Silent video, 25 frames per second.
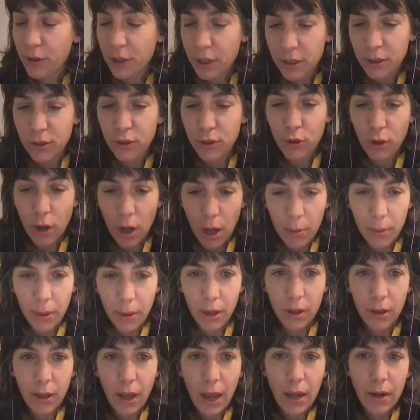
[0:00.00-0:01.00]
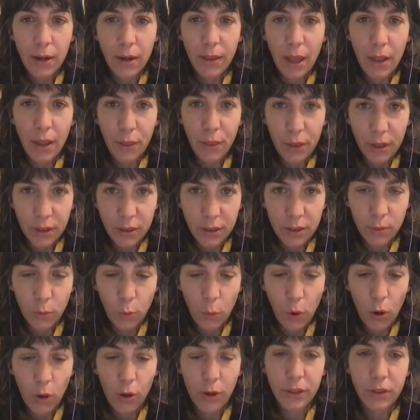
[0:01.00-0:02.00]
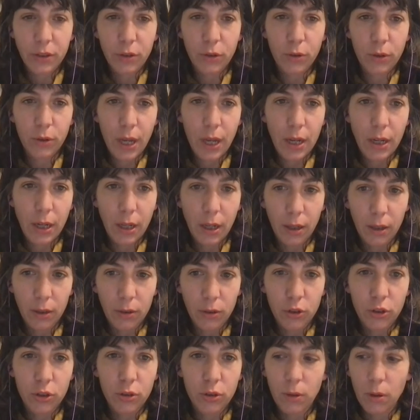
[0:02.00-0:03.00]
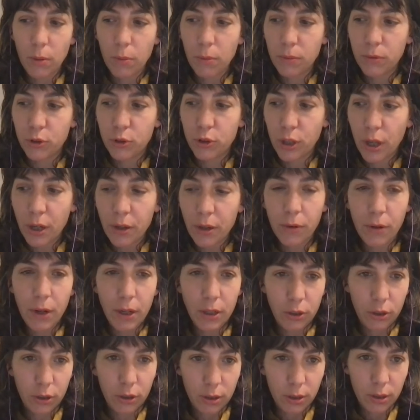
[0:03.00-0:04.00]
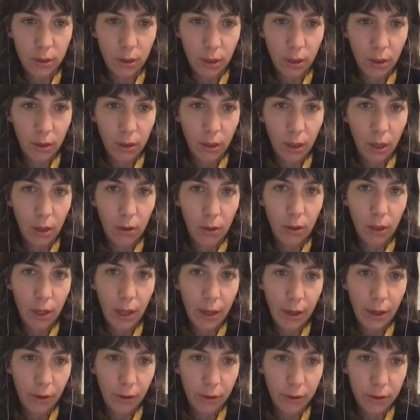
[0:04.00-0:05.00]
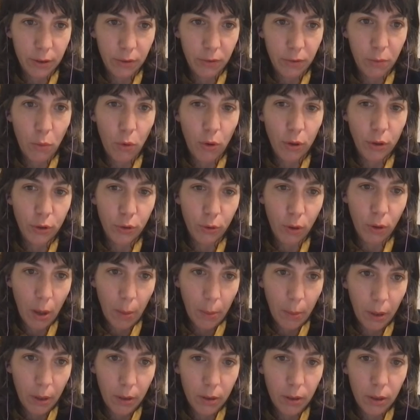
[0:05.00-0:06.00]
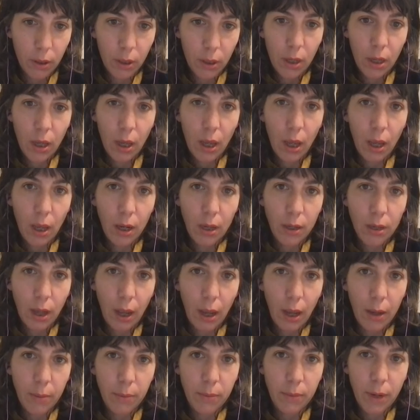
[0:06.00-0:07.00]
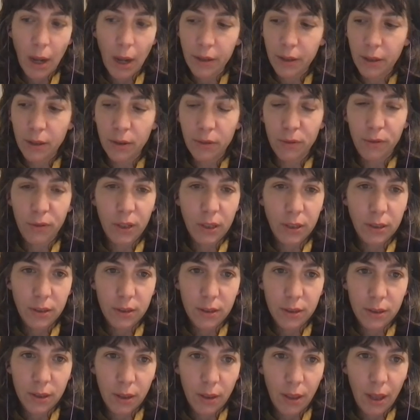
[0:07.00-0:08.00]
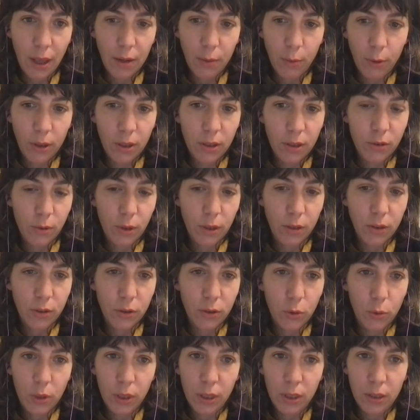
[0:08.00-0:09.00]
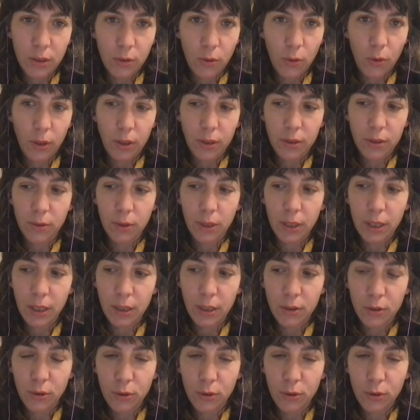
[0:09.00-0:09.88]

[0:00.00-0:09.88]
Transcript: is trauma, and that this war is creating generations and layers of more trauma. And I'm not convinced that what Israel is doing is going to lead